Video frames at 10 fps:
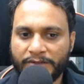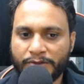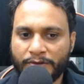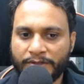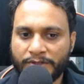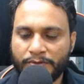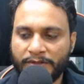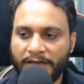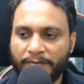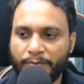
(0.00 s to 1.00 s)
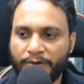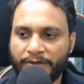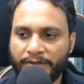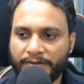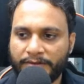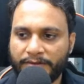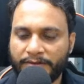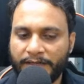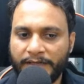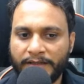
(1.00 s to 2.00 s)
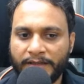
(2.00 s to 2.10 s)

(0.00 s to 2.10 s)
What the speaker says: the shortest to the left pointer, right?